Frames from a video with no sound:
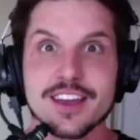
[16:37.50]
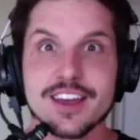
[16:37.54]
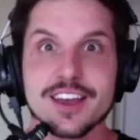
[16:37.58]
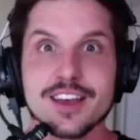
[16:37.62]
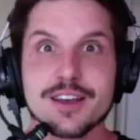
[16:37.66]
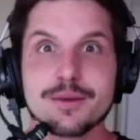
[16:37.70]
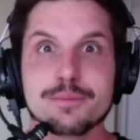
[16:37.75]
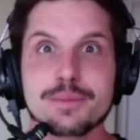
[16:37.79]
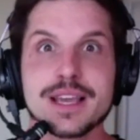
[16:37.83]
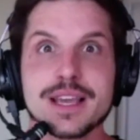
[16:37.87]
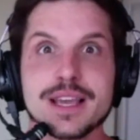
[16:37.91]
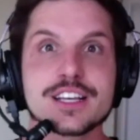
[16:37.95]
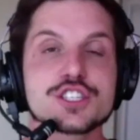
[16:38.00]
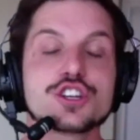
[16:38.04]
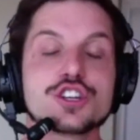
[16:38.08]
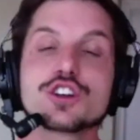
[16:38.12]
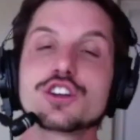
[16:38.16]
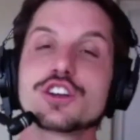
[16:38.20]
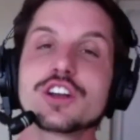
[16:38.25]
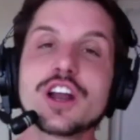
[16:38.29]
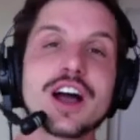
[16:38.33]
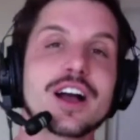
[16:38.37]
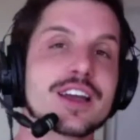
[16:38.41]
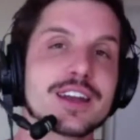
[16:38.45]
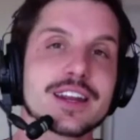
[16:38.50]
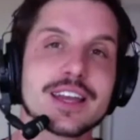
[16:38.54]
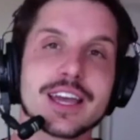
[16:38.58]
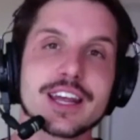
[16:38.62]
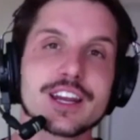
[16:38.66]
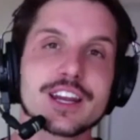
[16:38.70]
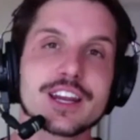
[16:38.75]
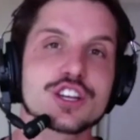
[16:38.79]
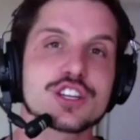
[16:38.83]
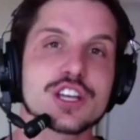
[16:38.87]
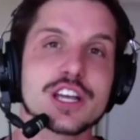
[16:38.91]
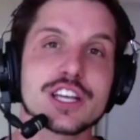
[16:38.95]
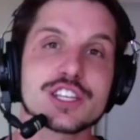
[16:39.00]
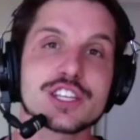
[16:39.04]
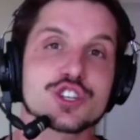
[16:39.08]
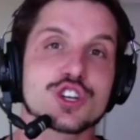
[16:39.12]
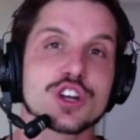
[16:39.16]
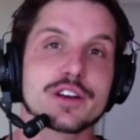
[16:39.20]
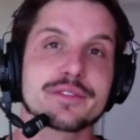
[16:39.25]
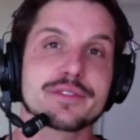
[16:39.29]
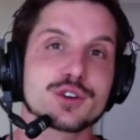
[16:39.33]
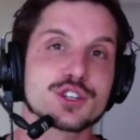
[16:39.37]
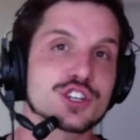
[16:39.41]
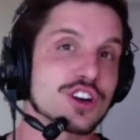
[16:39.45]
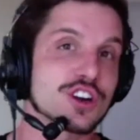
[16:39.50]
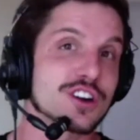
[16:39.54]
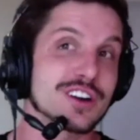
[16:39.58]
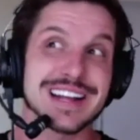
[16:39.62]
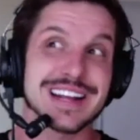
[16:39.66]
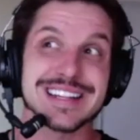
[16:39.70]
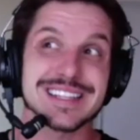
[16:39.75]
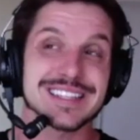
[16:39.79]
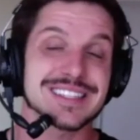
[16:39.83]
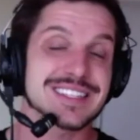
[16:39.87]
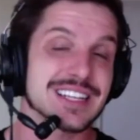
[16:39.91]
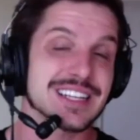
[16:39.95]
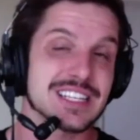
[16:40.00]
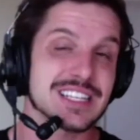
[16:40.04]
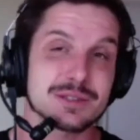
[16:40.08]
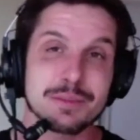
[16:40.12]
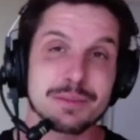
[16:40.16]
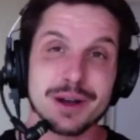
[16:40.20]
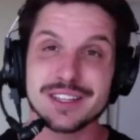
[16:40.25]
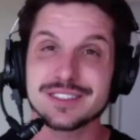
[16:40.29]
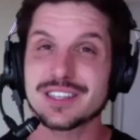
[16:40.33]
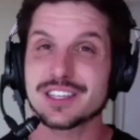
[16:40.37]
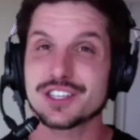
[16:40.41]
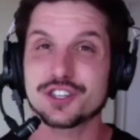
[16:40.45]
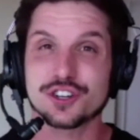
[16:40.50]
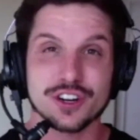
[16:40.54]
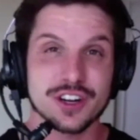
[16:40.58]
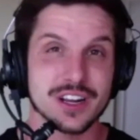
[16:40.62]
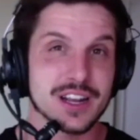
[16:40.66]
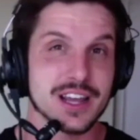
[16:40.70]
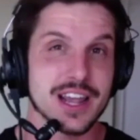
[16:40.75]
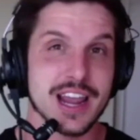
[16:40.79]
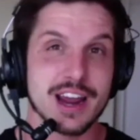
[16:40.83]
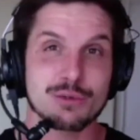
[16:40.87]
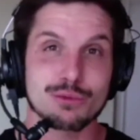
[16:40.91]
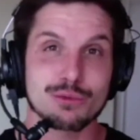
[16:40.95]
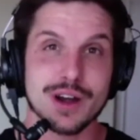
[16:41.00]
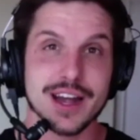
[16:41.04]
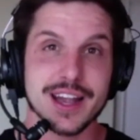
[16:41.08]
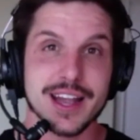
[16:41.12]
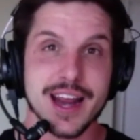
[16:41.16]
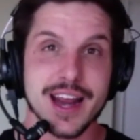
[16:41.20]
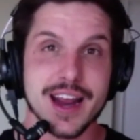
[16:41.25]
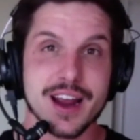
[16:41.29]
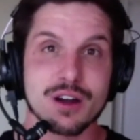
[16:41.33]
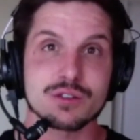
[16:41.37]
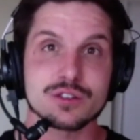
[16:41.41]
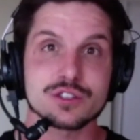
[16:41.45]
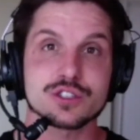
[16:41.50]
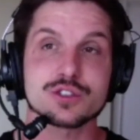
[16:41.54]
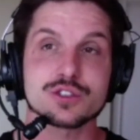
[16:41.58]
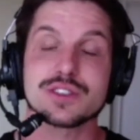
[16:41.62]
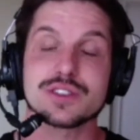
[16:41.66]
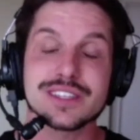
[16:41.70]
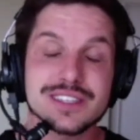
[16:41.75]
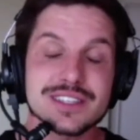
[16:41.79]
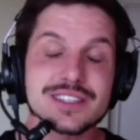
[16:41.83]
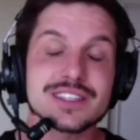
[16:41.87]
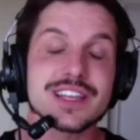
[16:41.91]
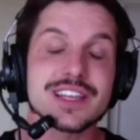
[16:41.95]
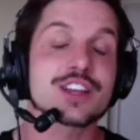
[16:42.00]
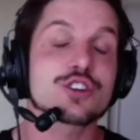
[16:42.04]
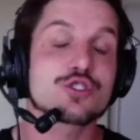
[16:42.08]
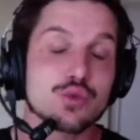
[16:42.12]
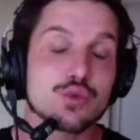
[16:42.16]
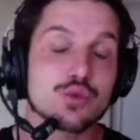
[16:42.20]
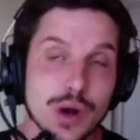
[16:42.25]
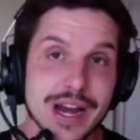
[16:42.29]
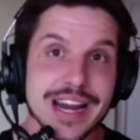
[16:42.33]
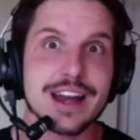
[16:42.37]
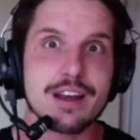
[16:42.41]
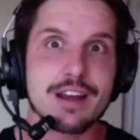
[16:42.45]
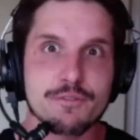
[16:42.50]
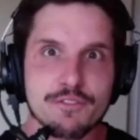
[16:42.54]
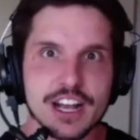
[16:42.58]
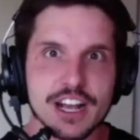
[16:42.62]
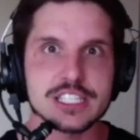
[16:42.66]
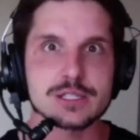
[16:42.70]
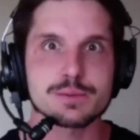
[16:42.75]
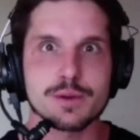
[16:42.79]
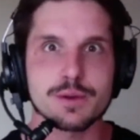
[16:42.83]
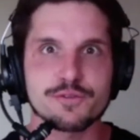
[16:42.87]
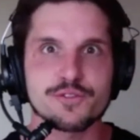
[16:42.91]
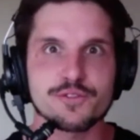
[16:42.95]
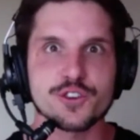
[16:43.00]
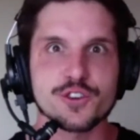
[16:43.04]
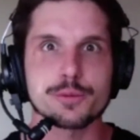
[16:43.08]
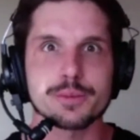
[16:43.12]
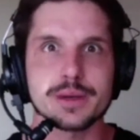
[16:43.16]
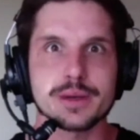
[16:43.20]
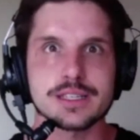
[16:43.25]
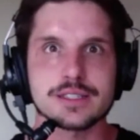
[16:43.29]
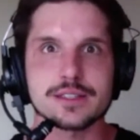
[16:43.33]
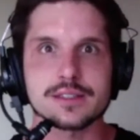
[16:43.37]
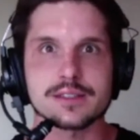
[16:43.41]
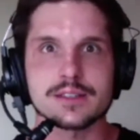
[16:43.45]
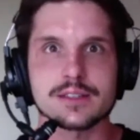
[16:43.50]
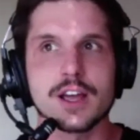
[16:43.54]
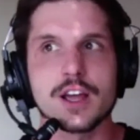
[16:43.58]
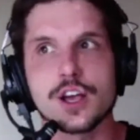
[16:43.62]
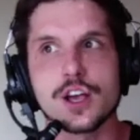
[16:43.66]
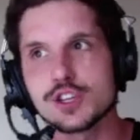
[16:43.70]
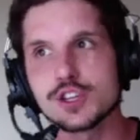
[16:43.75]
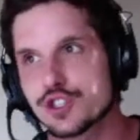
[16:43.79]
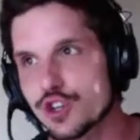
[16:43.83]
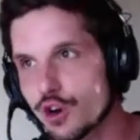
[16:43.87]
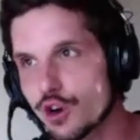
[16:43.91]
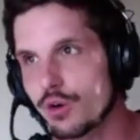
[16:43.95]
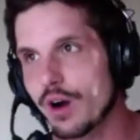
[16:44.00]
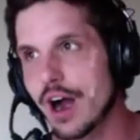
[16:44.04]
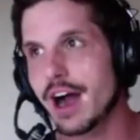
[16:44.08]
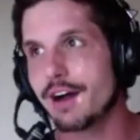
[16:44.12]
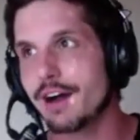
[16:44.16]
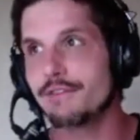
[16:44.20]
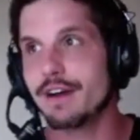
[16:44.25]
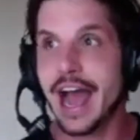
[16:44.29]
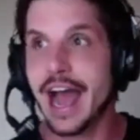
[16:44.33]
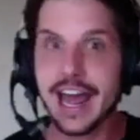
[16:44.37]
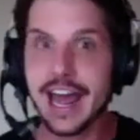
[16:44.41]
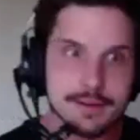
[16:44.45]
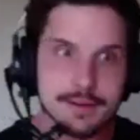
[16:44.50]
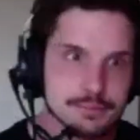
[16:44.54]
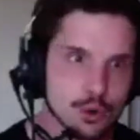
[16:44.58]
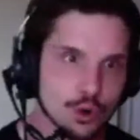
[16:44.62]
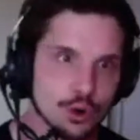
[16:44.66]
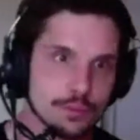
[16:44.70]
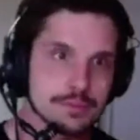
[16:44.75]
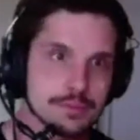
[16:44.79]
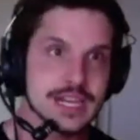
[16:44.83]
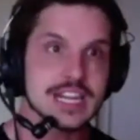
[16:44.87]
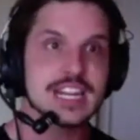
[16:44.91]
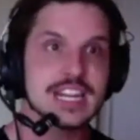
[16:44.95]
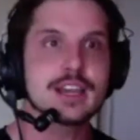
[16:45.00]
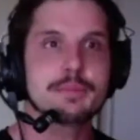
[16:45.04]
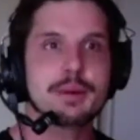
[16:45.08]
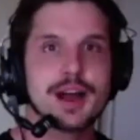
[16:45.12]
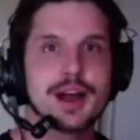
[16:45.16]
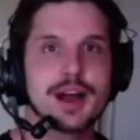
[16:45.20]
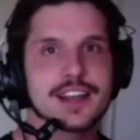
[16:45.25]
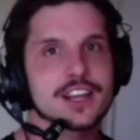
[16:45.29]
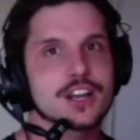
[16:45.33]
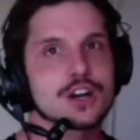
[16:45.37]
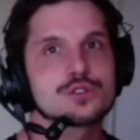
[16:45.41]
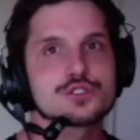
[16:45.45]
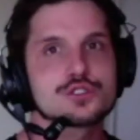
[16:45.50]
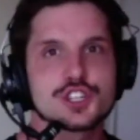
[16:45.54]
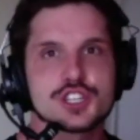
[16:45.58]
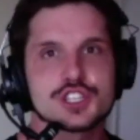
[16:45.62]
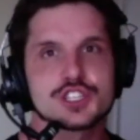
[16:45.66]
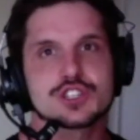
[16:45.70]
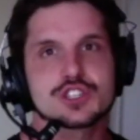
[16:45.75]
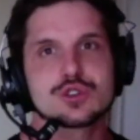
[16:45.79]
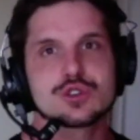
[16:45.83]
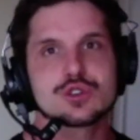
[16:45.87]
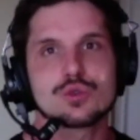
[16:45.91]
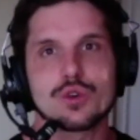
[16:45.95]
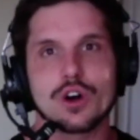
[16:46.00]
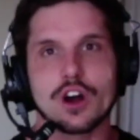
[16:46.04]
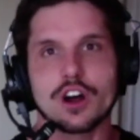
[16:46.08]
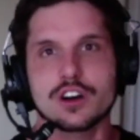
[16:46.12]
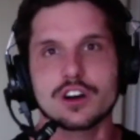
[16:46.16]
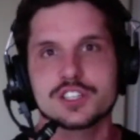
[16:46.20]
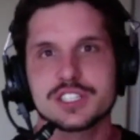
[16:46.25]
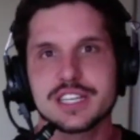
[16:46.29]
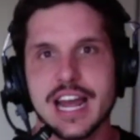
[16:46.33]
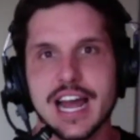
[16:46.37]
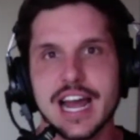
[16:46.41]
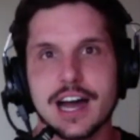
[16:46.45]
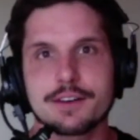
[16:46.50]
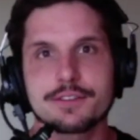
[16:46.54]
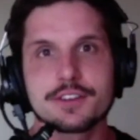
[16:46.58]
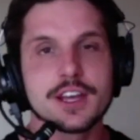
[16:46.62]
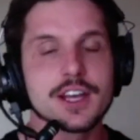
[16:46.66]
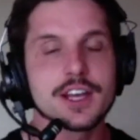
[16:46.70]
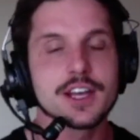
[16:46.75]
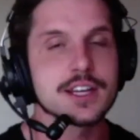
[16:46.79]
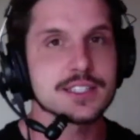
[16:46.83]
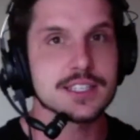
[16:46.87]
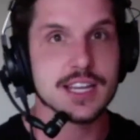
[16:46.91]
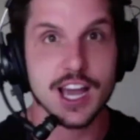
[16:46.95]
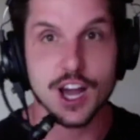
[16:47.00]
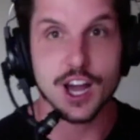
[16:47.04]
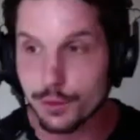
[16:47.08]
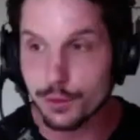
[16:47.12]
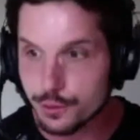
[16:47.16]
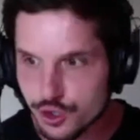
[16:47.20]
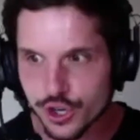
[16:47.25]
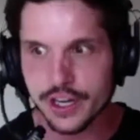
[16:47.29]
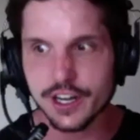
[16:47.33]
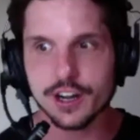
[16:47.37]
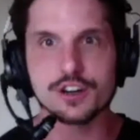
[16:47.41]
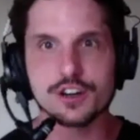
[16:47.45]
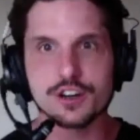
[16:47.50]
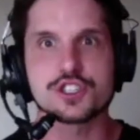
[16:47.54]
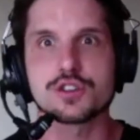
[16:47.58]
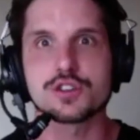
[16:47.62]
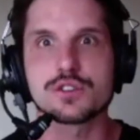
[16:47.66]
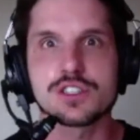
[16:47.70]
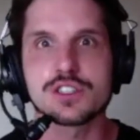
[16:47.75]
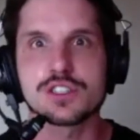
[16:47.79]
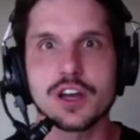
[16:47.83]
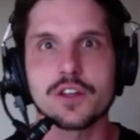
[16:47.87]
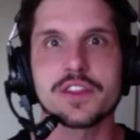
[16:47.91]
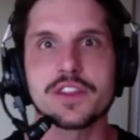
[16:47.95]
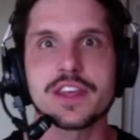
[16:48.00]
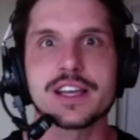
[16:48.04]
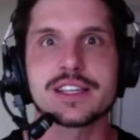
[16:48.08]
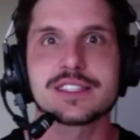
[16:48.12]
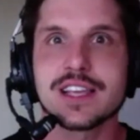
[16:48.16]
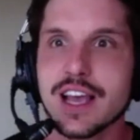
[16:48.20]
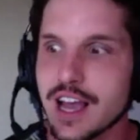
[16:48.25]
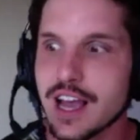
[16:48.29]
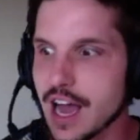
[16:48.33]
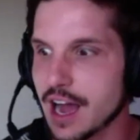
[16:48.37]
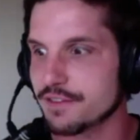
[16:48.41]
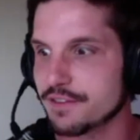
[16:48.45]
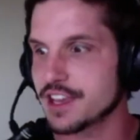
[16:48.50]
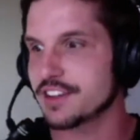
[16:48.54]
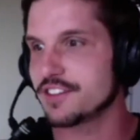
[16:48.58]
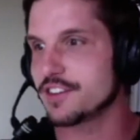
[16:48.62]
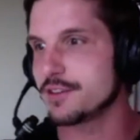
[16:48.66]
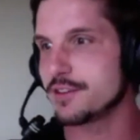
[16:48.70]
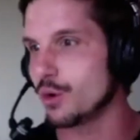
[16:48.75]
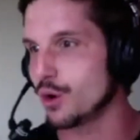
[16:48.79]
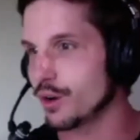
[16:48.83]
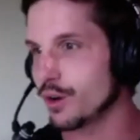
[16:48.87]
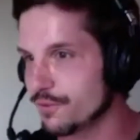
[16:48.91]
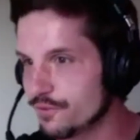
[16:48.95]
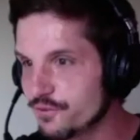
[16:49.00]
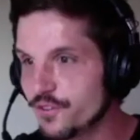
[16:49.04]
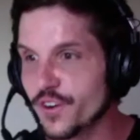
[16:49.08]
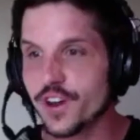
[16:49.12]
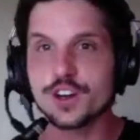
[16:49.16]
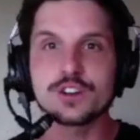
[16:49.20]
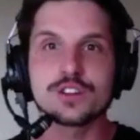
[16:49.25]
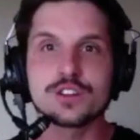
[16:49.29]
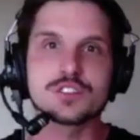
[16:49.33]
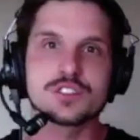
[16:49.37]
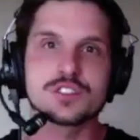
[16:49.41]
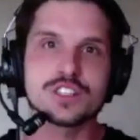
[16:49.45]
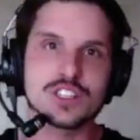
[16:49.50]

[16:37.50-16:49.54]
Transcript: Because you're not going to get as good of a return in 6 months as you're going to get right now. So this is a great investment for your business. So I've added more media buying coaches to our staff to help train our students on this. I've given more funnels